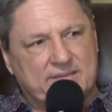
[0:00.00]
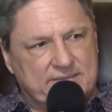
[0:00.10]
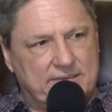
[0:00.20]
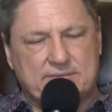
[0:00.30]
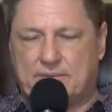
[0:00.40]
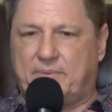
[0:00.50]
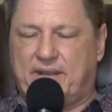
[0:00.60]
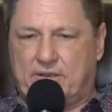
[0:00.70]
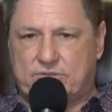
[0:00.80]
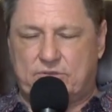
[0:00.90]
else, tell
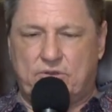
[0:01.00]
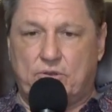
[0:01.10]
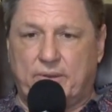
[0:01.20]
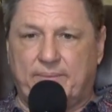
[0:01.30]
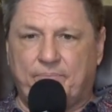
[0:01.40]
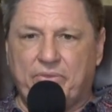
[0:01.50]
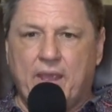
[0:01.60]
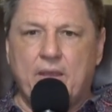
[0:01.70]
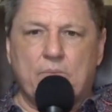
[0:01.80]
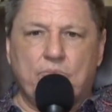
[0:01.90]
somebody else to do it.
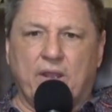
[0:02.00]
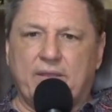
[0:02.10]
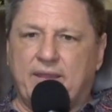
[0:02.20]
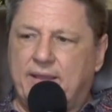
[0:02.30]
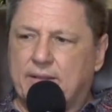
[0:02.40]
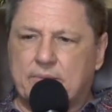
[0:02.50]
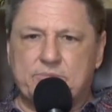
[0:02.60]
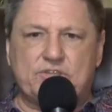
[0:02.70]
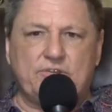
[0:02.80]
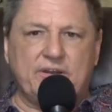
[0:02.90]
Brother
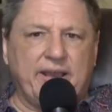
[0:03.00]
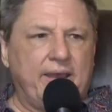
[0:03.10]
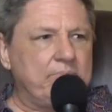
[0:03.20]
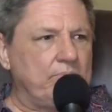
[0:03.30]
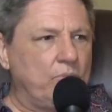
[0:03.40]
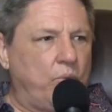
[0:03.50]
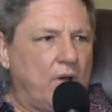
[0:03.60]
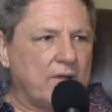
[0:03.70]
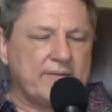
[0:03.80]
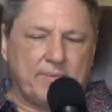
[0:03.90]
Gillum stood up,
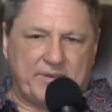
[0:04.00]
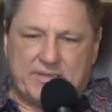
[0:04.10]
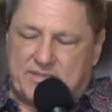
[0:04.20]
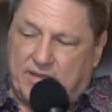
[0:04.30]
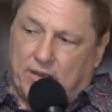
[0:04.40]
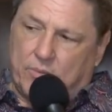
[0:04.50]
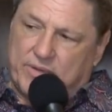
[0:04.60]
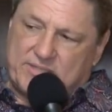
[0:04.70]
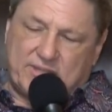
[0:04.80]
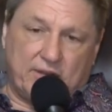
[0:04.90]
walked up, because he
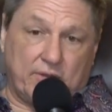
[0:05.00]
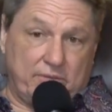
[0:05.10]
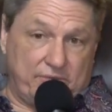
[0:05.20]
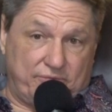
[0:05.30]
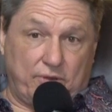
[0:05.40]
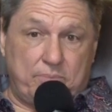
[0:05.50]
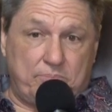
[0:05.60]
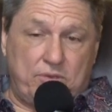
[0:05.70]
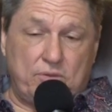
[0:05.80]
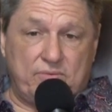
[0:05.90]
always sat on the front
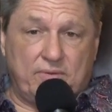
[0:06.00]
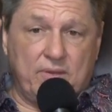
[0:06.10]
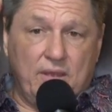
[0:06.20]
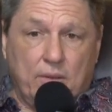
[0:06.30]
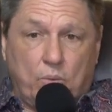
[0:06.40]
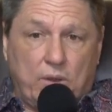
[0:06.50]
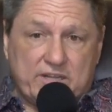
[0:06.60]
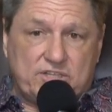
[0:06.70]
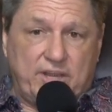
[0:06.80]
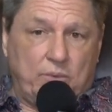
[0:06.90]
pew
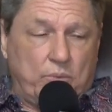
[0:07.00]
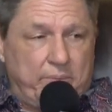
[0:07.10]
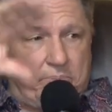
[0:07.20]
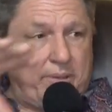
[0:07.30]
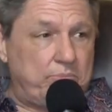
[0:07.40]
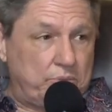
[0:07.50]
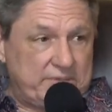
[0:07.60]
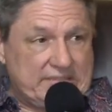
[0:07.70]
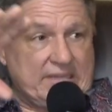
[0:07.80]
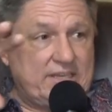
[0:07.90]
watching when people
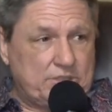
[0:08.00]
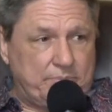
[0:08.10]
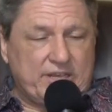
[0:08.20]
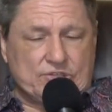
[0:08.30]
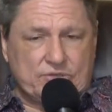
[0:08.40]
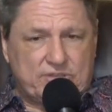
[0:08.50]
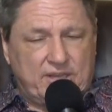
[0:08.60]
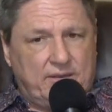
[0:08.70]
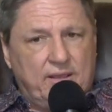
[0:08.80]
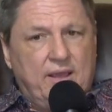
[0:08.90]
would sing specials.
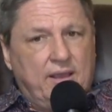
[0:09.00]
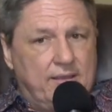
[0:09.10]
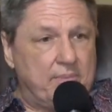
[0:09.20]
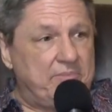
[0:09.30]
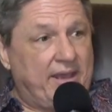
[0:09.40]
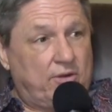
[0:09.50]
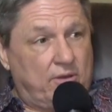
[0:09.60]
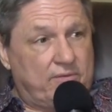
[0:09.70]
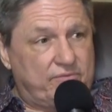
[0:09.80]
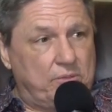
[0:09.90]
He'd come down
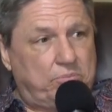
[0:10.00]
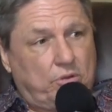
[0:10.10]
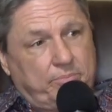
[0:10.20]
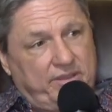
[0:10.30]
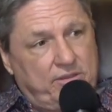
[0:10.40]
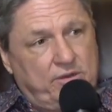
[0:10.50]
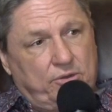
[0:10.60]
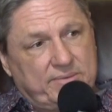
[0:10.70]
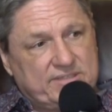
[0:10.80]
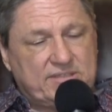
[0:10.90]
off the pulpit, you
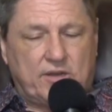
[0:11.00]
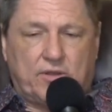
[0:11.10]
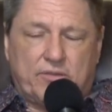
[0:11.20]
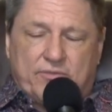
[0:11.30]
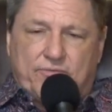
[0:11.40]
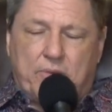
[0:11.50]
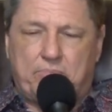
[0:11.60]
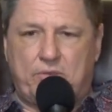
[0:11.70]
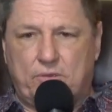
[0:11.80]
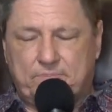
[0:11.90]
know, and sit on the
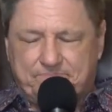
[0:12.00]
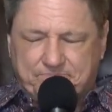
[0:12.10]
front pew.